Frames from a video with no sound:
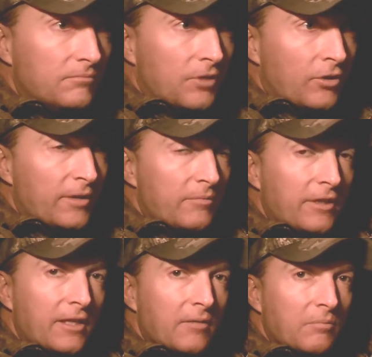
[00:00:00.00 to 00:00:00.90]
Heard him
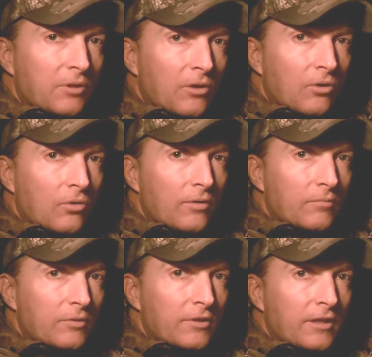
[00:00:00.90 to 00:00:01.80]
kind of blow
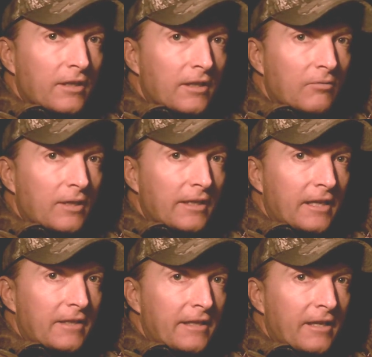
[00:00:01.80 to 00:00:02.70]
when I
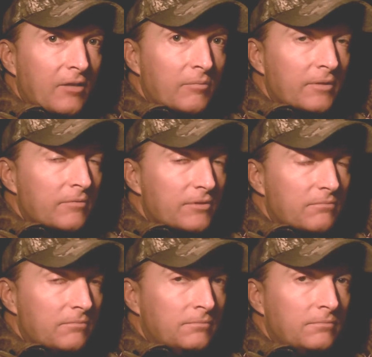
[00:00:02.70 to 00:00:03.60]
got down, but it was
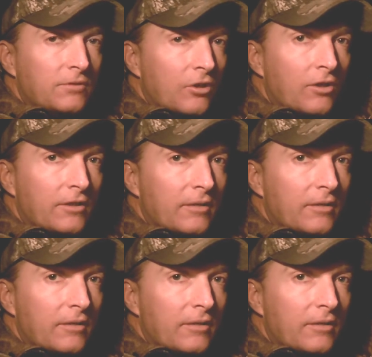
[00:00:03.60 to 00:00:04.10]
dark.